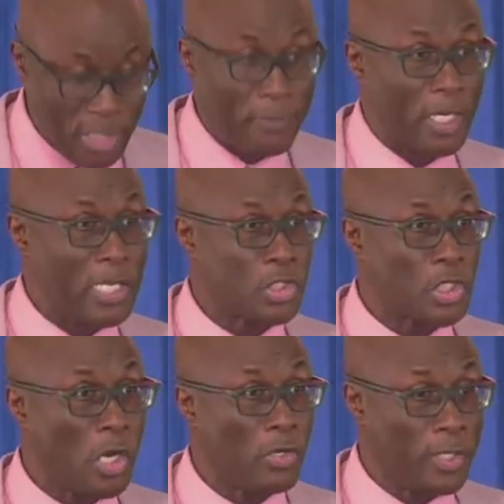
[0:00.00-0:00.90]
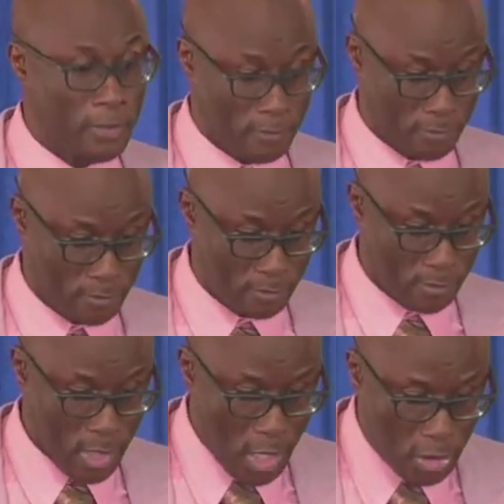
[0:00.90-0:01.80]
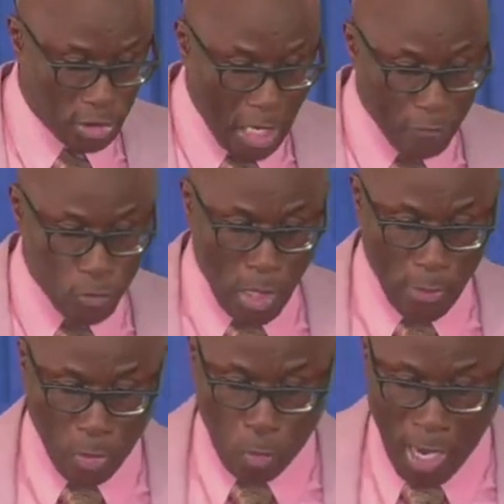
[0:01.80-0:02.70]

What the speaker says: Similar story. Doves were